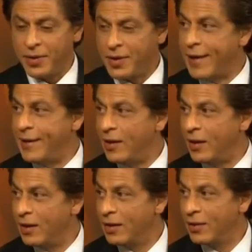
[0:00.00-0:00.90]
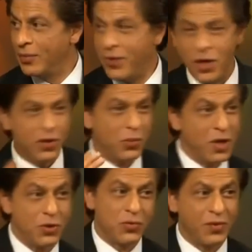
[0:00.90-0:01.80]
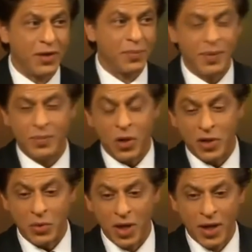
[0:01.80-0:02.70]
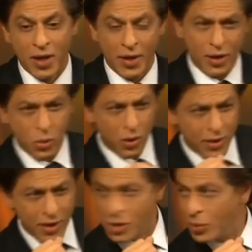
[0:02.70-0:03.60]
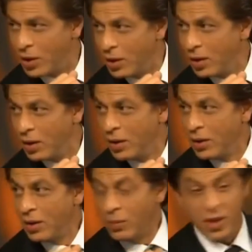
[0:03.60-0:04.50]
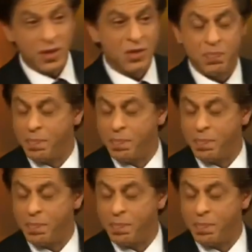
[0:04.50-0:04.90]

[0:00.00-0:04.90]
criteria. We are not the ones who've brought out equality as a word. Yeah. We're just